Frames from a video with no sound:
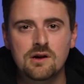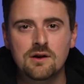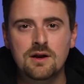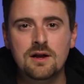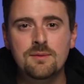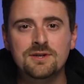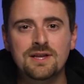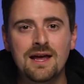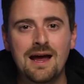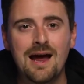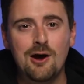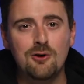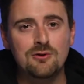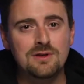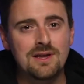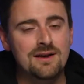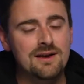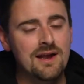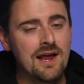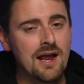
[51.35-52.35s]
are able to
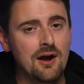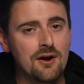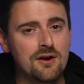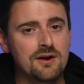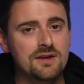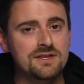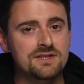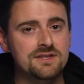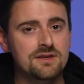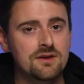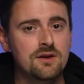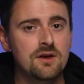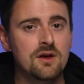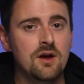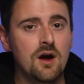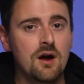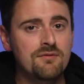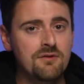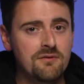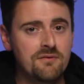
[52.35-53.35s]
outline areas
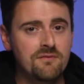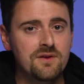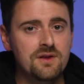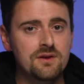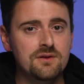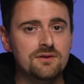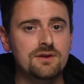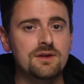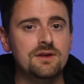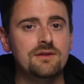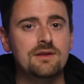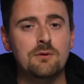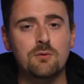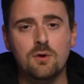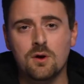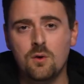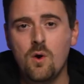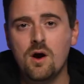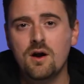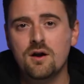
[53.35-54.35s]
of the field that
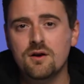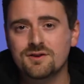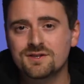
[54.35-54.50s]
require